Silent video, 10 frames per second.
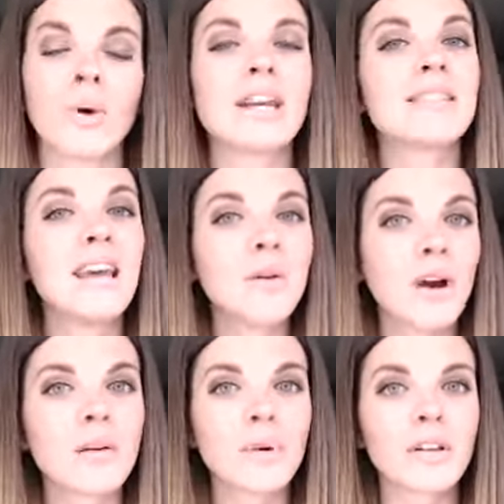When I say
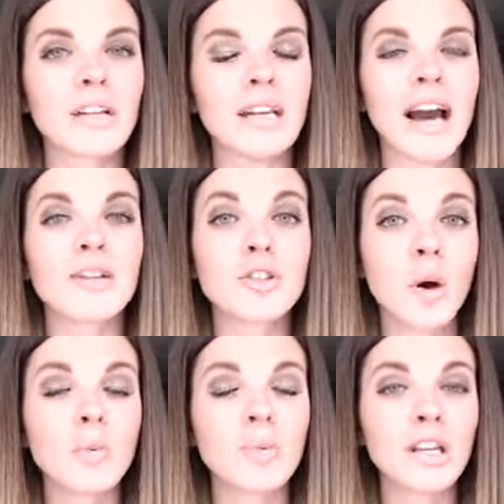credibility, I
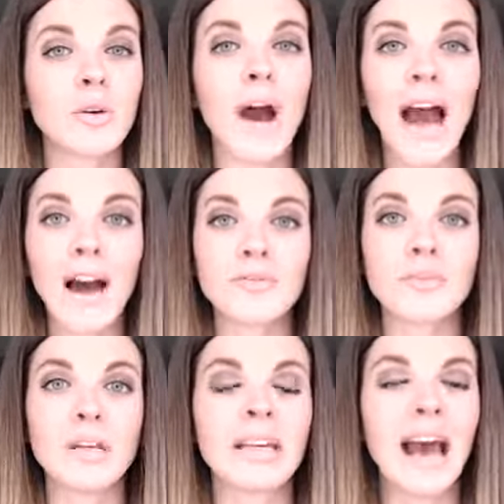don't mean you have to
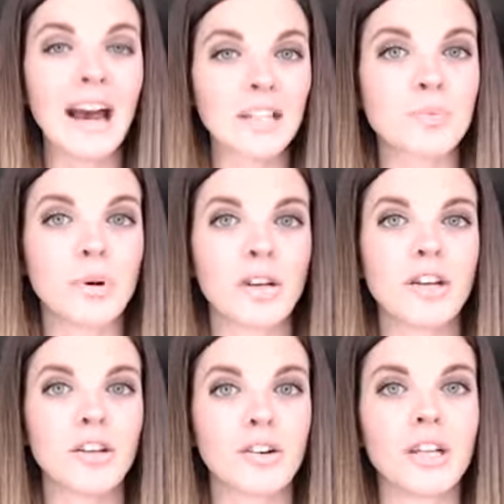be an expert
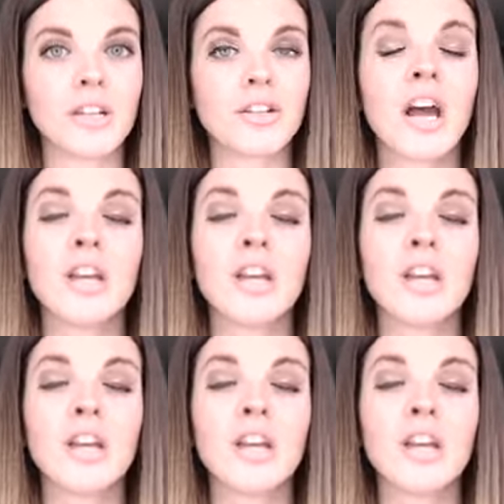in your niche.